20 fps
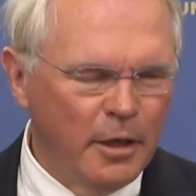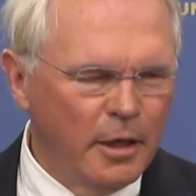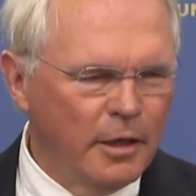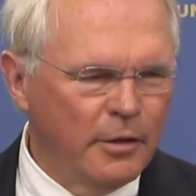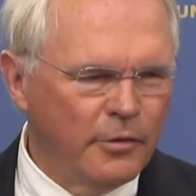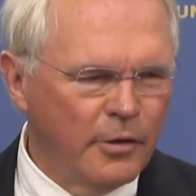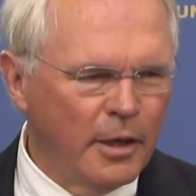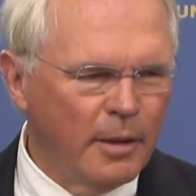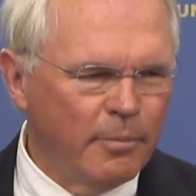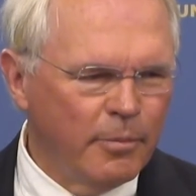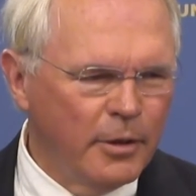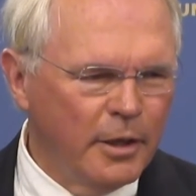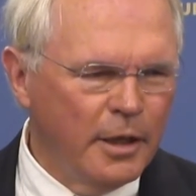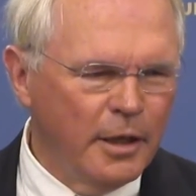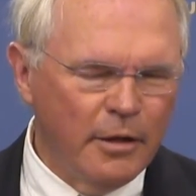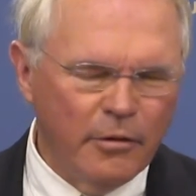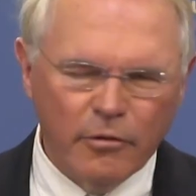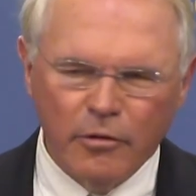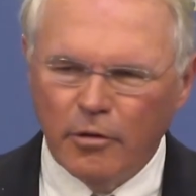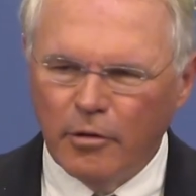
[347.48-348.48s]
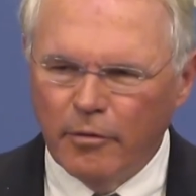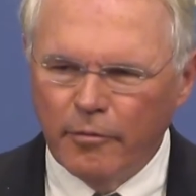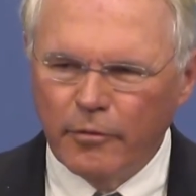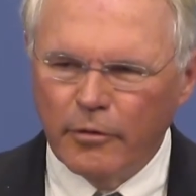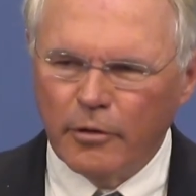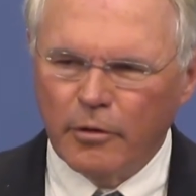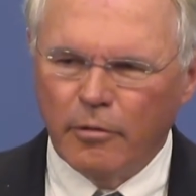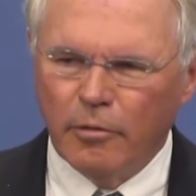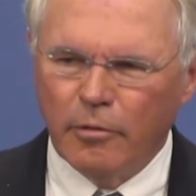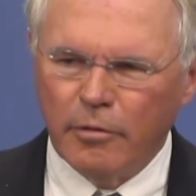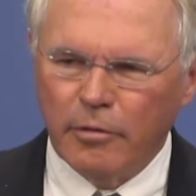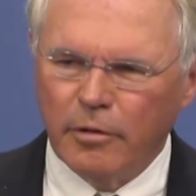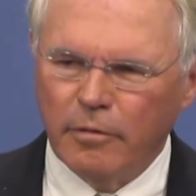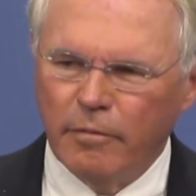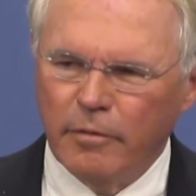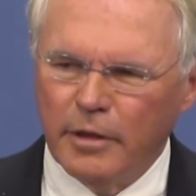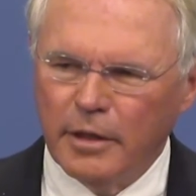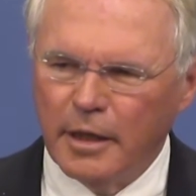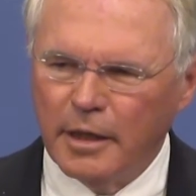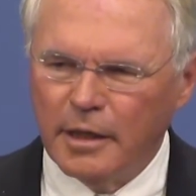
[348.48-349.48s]
many Japanese, over the course
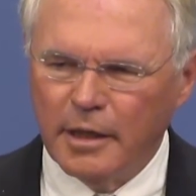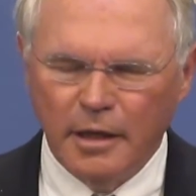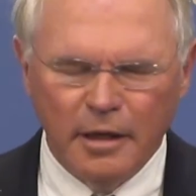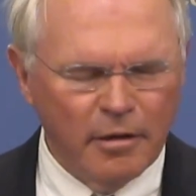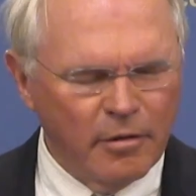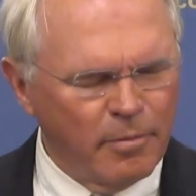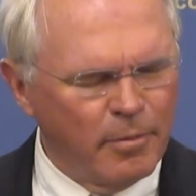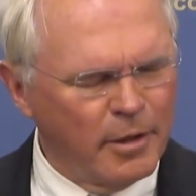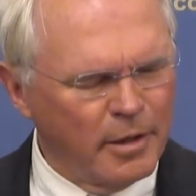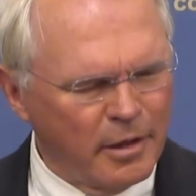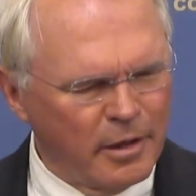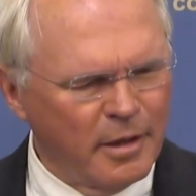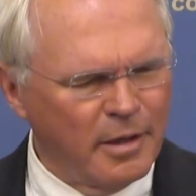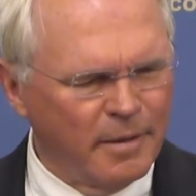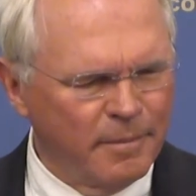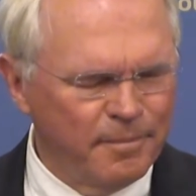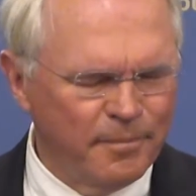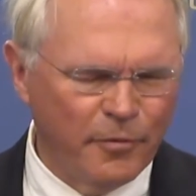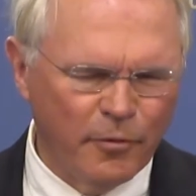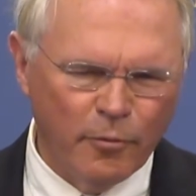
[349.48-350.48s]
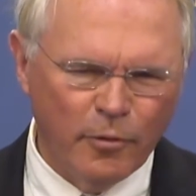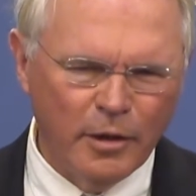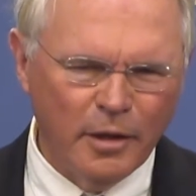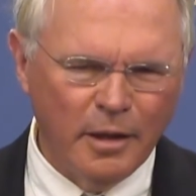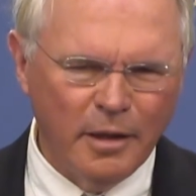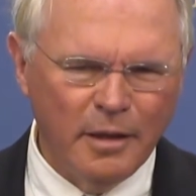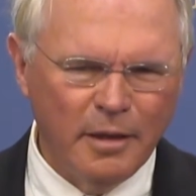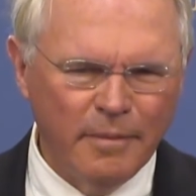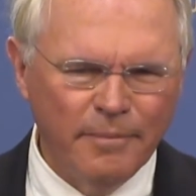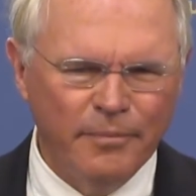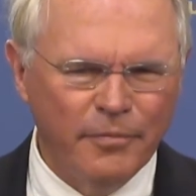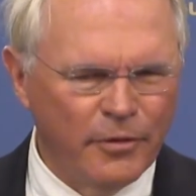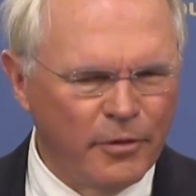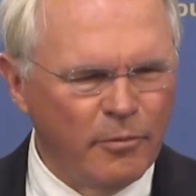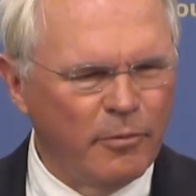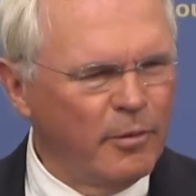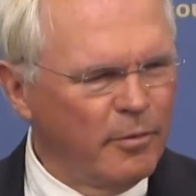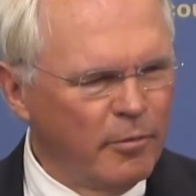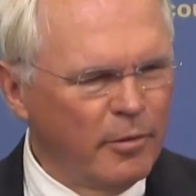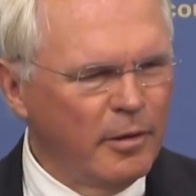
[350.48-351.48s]
of the decades, might say, really?
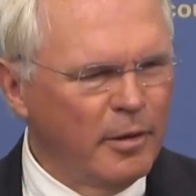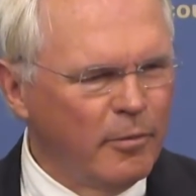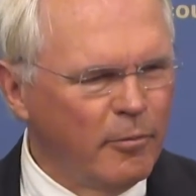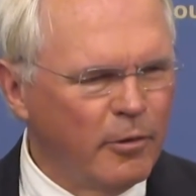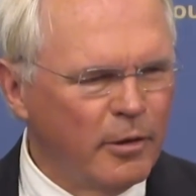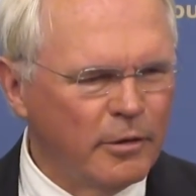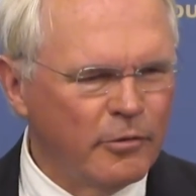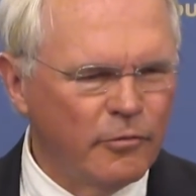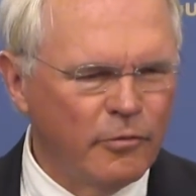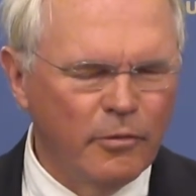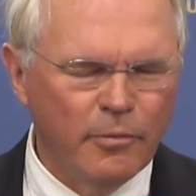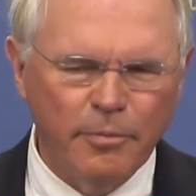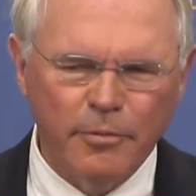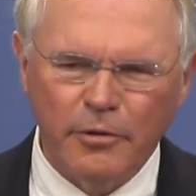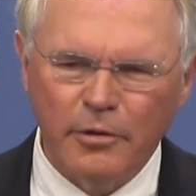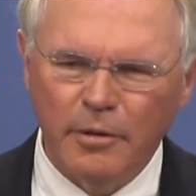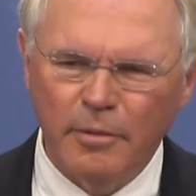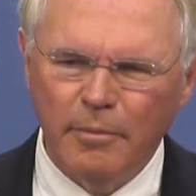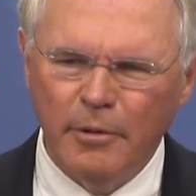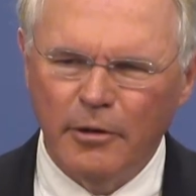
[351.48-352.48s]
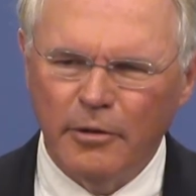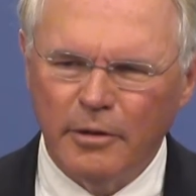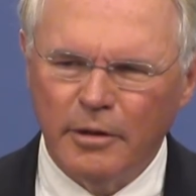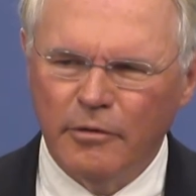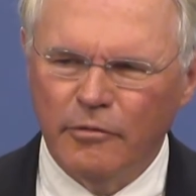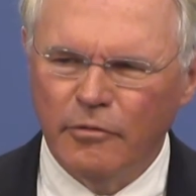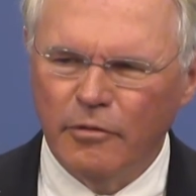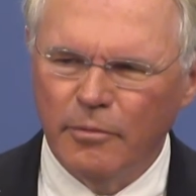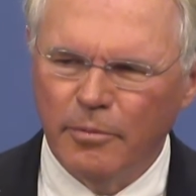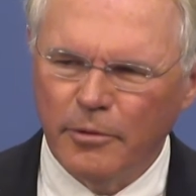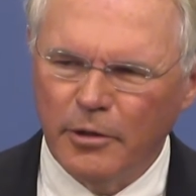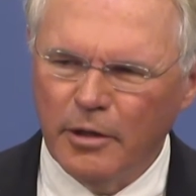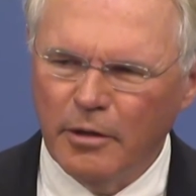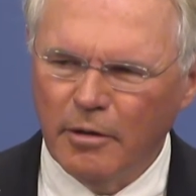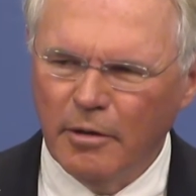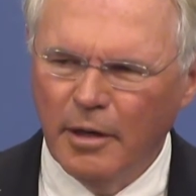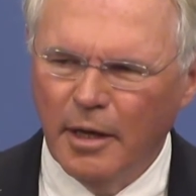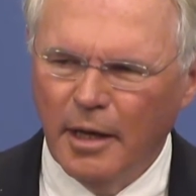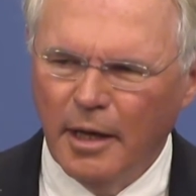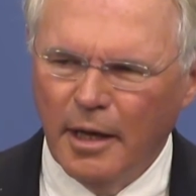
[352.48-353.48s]
Do we really want troops, American troops here?